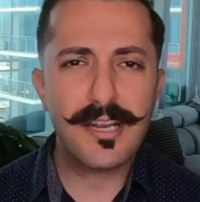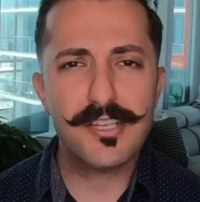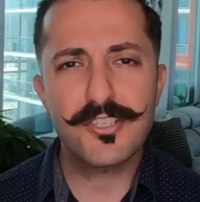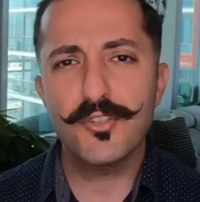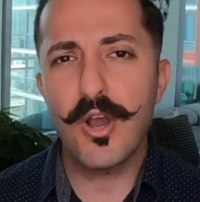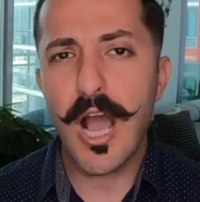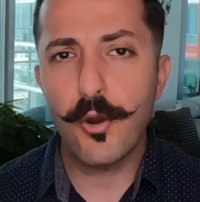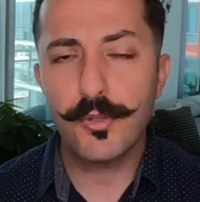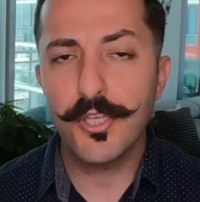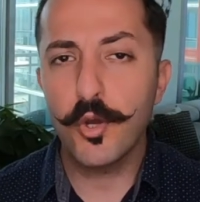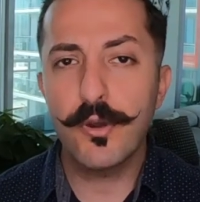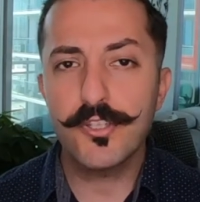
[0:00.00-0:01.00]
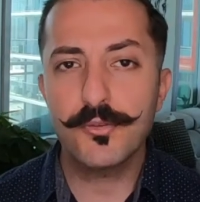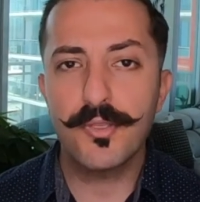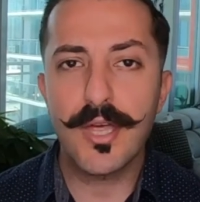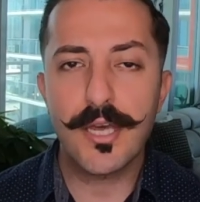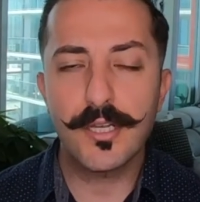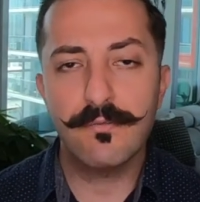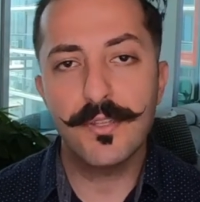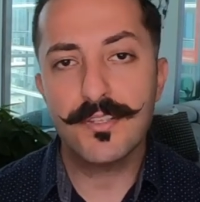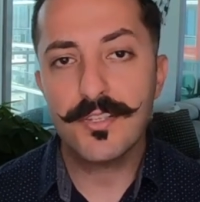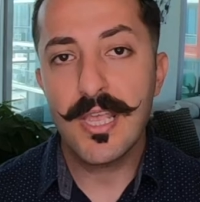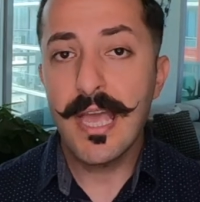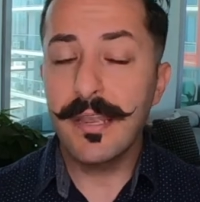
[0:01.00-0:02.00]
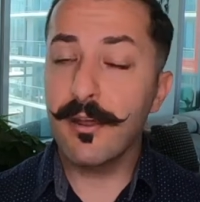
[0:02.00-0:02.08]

Let us know how, what you thought of this.